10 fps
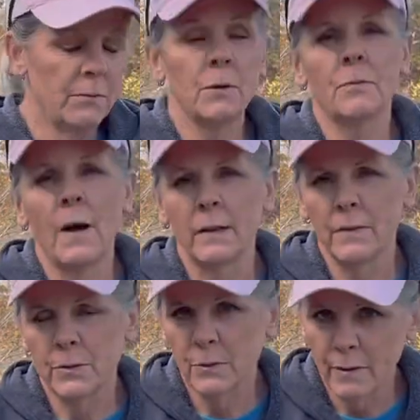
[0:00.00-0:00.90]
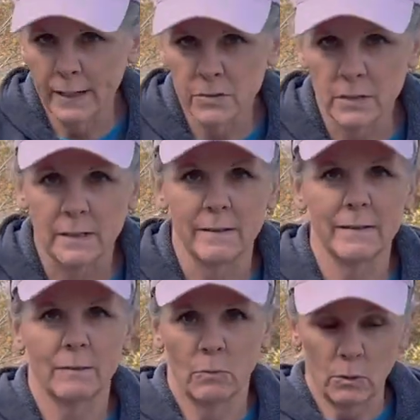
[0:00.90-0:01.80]
you follow the
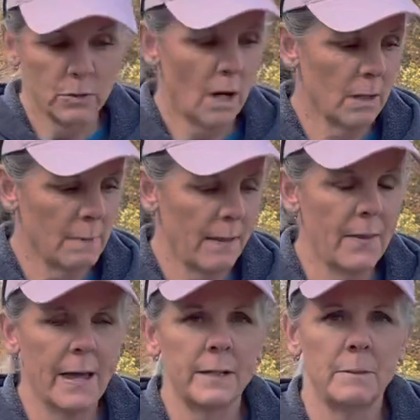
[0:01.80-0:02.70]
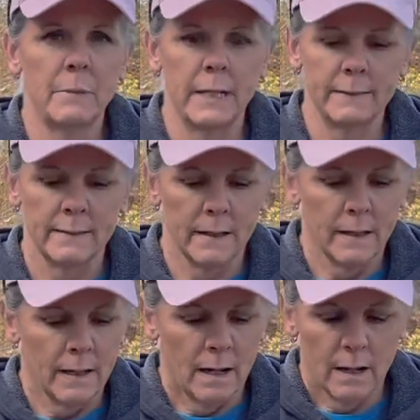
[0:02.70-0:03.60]
directions, and we'll talk about that in a minute,
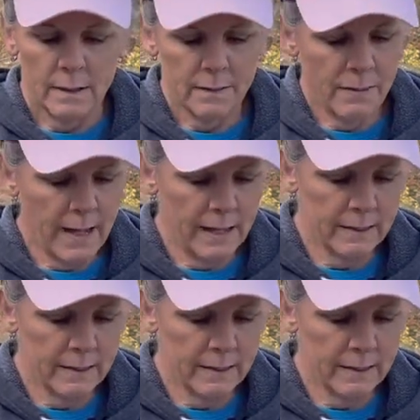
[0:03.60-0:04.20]
they